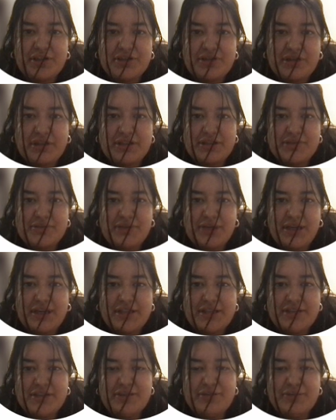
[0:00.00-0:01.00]
translocate
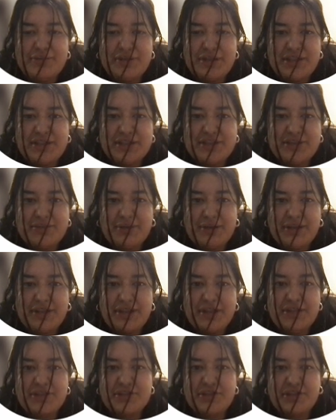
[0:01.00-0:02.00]
to the nucleus to
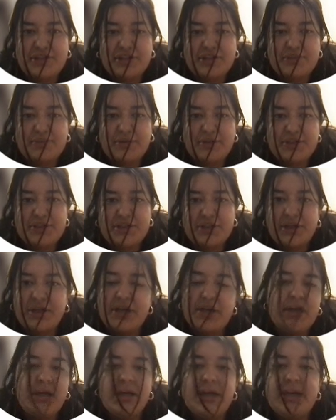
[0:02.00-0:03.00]
regulate gene expression.
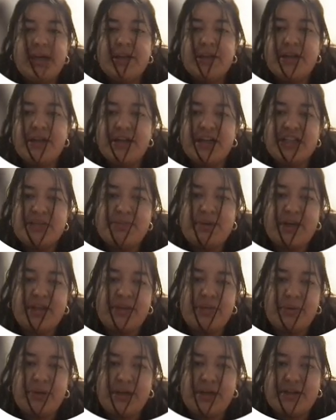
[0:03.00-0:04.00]
The next
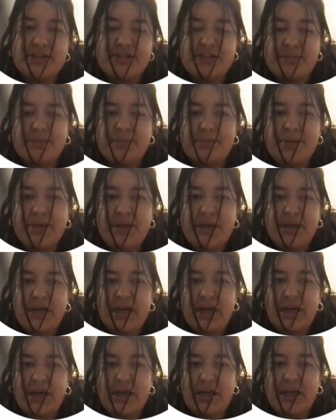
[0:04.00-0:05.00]
pathway is the
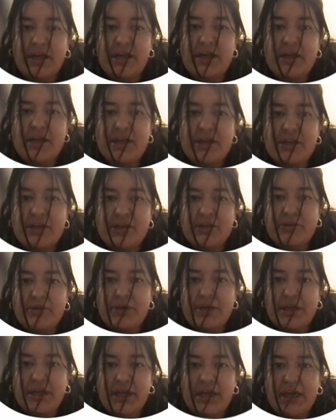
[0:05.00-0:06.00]

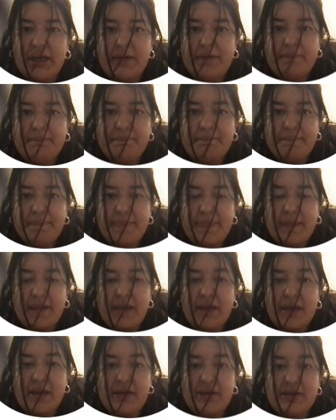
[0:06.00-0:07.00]

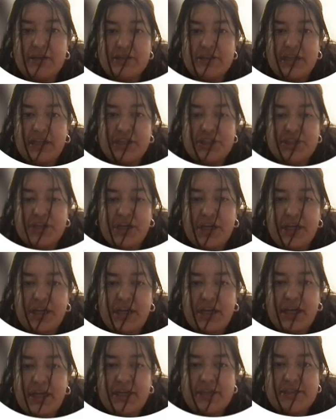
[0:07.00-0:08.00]

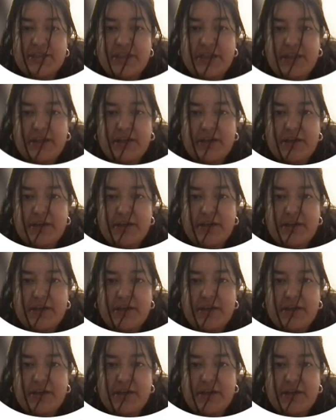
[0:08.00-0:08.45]
PI3K/AKT,